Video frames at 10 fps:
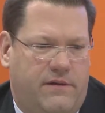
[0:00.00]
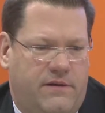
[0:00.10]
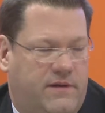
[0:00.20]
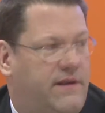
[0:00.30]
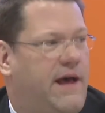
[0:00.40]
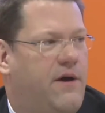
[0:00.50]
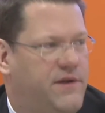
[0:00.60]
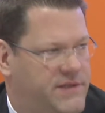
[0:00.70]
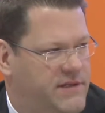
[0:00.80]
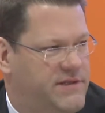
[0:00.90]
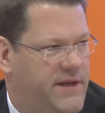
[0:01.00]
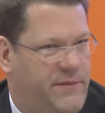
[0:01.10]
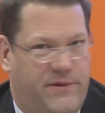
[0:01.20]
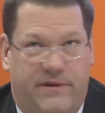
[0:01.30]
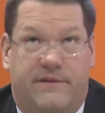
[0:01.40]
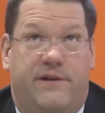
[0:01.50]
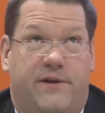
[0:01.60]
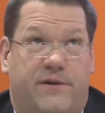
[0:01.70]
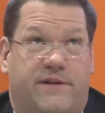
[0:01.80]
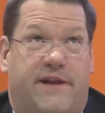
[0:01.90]
the cloud as an example, and
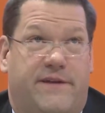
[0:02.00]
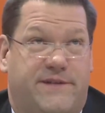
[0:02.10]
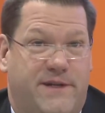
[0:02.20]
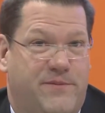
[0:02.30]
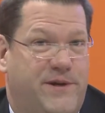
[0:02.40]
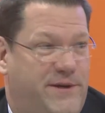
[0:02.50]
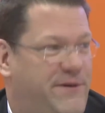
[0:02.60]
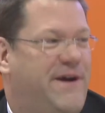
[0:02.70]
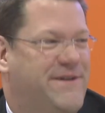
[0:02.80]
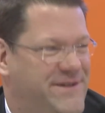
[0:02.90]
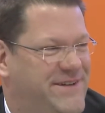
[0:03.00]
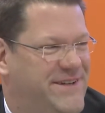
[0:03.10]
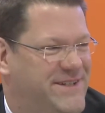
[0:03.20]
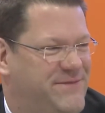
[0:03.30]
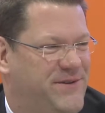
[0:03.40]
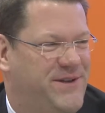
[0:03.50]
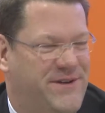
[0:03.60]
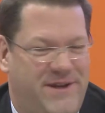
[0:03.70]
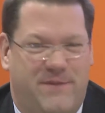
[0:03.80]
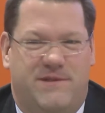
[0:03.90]
the cloud's getting pretty crowded because when you're
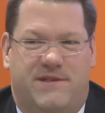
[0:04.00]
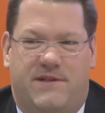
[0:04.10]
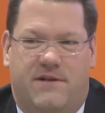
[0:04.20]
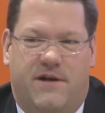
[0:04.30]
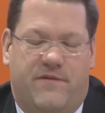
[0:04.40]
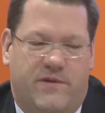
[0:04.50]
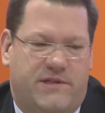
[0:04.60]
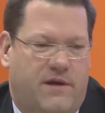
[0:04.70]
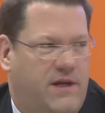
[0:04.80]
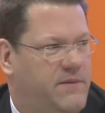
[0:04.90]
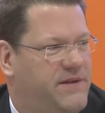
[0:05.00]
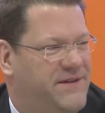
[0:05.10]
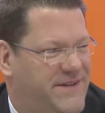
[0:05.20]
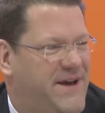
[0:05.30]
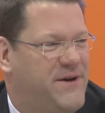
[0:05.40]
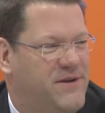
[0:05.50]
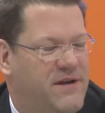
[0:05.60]
at HIMSS this year, everyone's talking about the cloud.